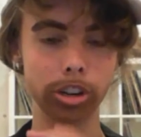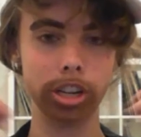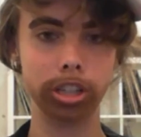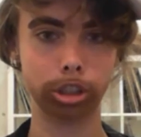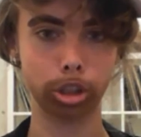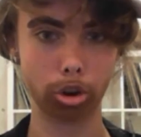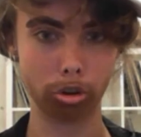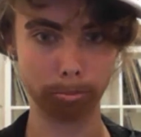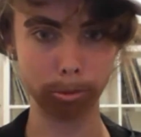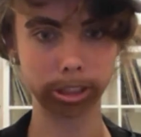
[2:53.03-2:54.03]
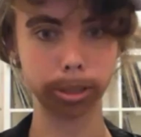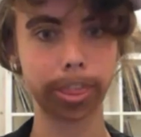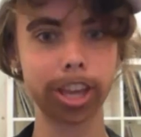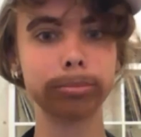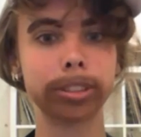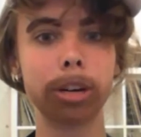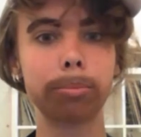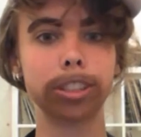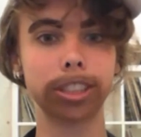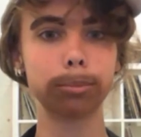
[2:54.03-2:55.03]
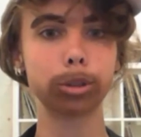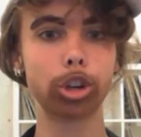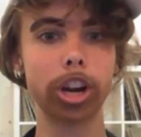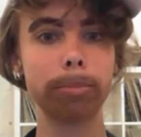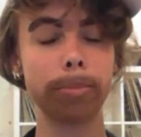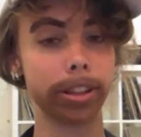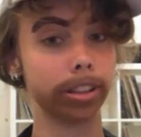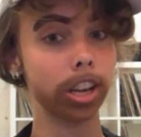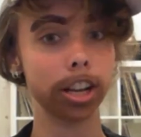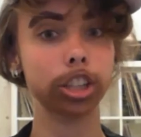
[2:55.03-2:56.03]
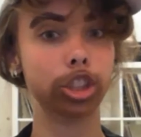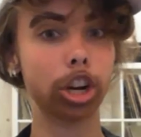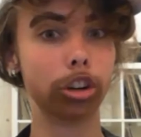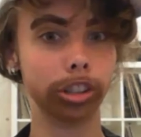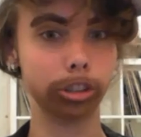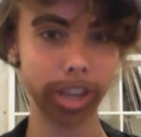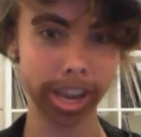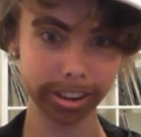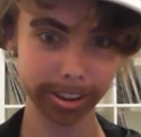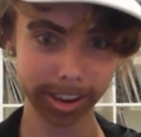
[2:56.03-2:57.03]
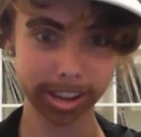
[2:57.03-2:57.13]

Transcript: and so put some thumbs up and subscribe and share it, okay?